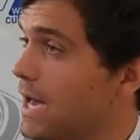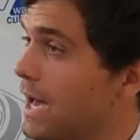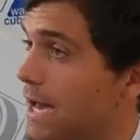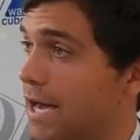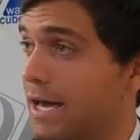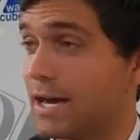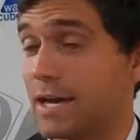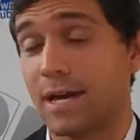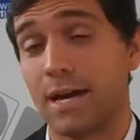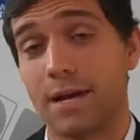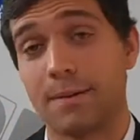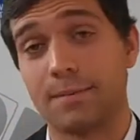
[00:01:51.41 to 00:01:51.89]

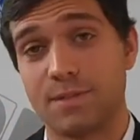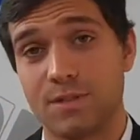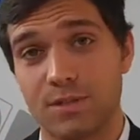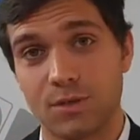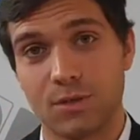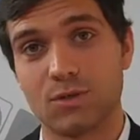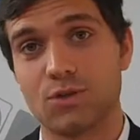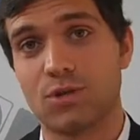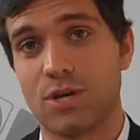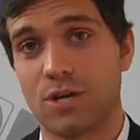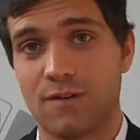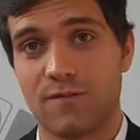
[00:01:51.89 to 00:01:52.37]
I'm
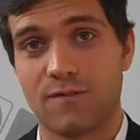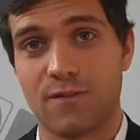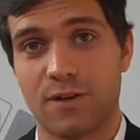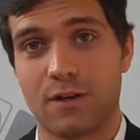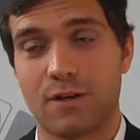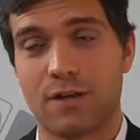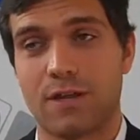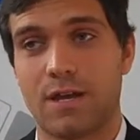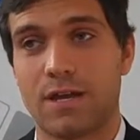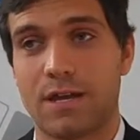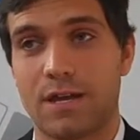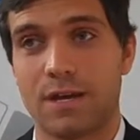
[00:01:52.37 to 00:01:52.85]
still trying to
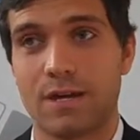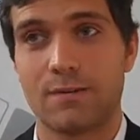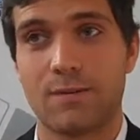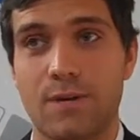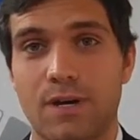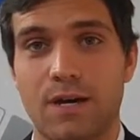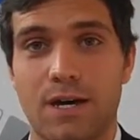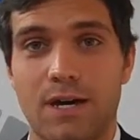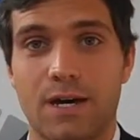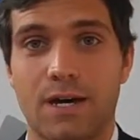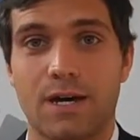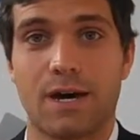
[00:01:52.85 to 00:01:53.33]
figure that
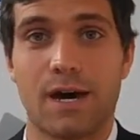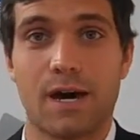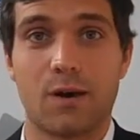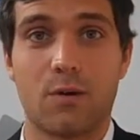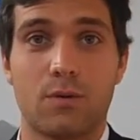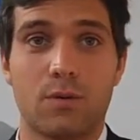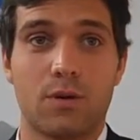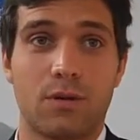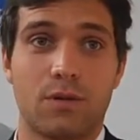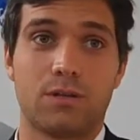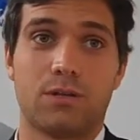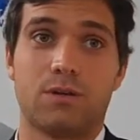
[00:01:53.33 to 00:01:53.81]
out.
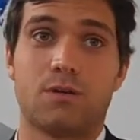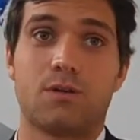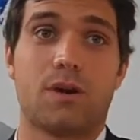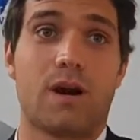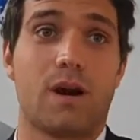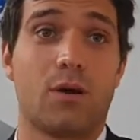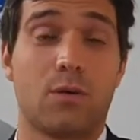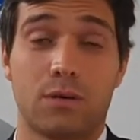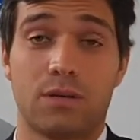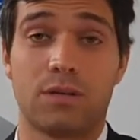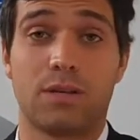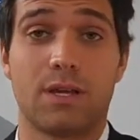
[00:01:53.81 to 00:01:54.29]
Mm-hmm.
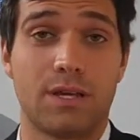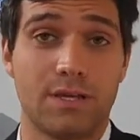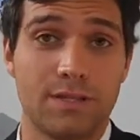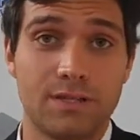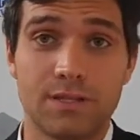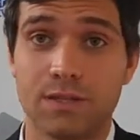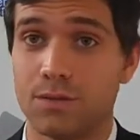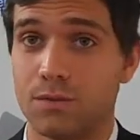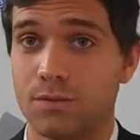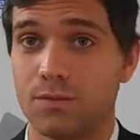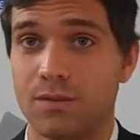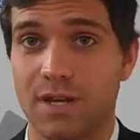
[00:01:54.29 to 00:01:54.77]
I would like
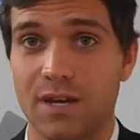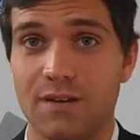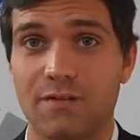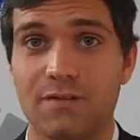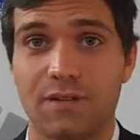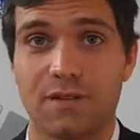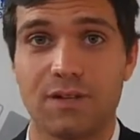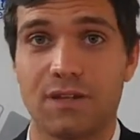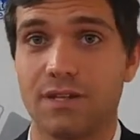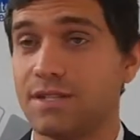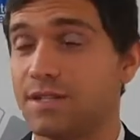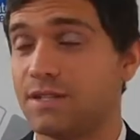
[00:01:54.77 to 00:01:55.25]
to,
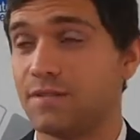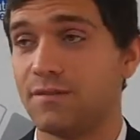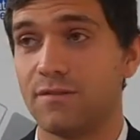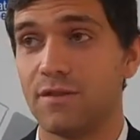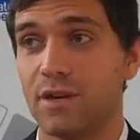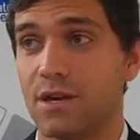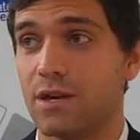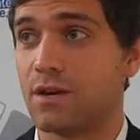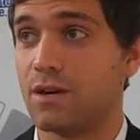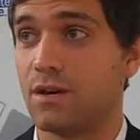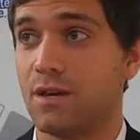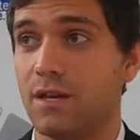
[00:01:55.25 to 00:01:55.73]
definitely. It's
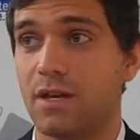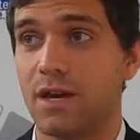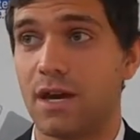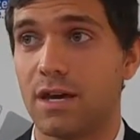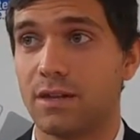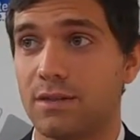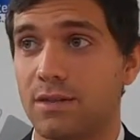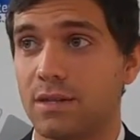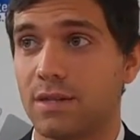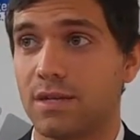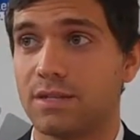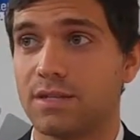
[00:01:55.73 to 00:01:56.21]

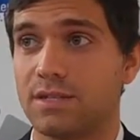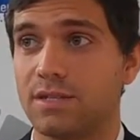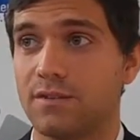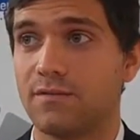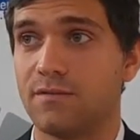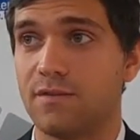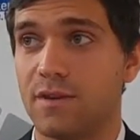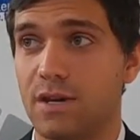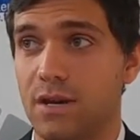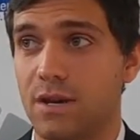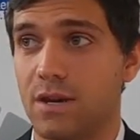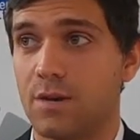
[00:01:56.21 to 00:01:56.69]
a
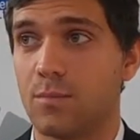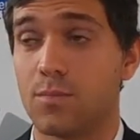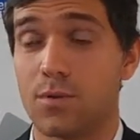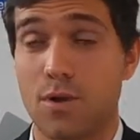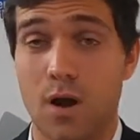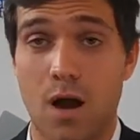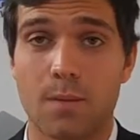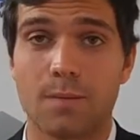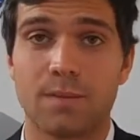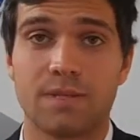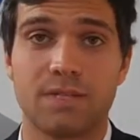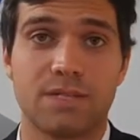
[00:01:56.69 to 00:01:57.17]
very
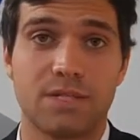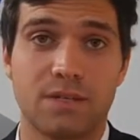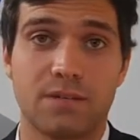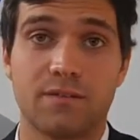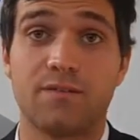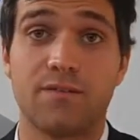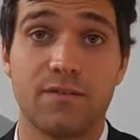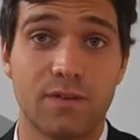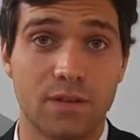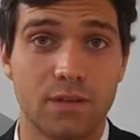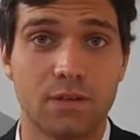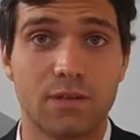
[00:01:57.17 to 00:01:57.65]

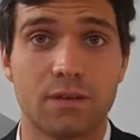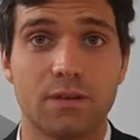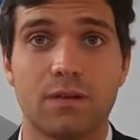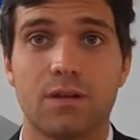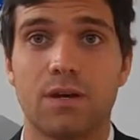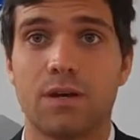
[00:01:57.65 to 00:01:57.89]
promising field.